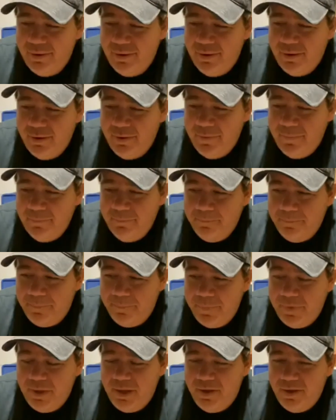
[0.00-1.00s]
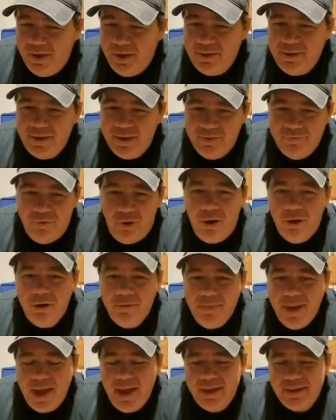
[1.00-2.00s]
I think if Automags
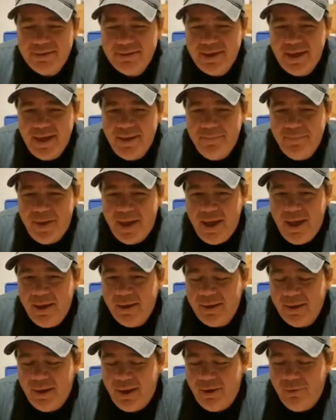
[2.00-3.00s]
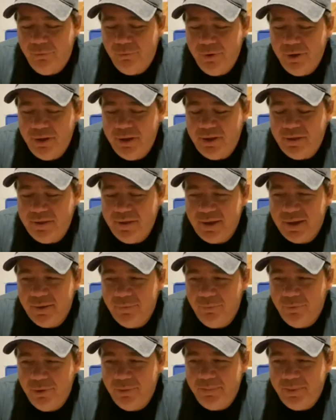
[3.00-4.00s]
came back, I really think it would be,
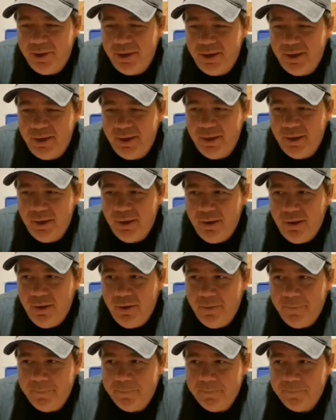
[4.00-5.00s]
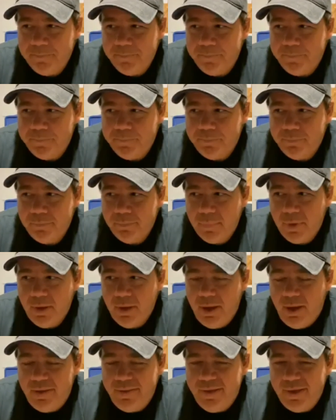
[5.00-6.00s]

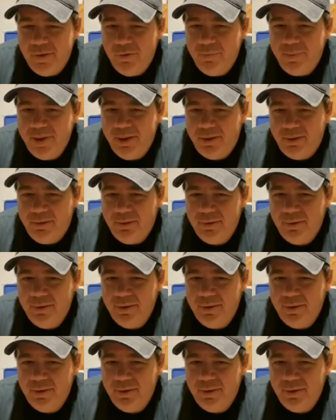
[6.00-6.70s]
a lot